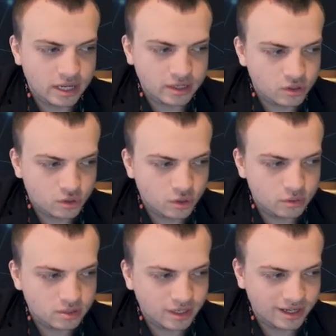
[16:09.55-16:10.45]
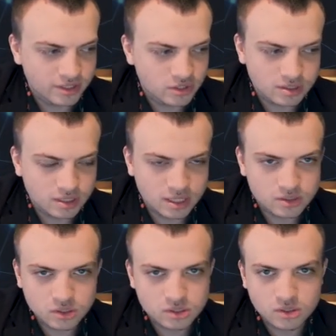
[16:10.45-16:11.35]
That just shows like it's
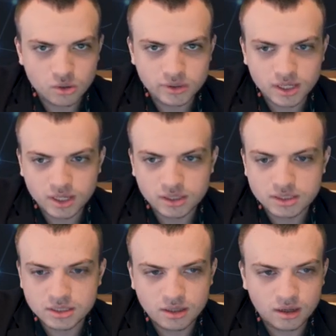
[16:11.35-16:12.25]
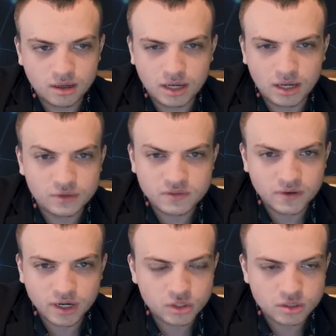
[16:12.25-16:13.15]
just so ridiculous how these
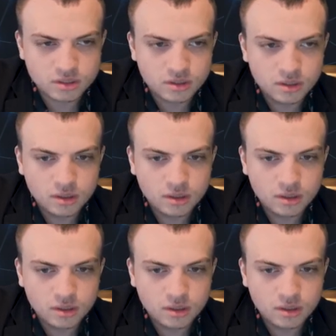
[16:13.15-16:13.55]
variations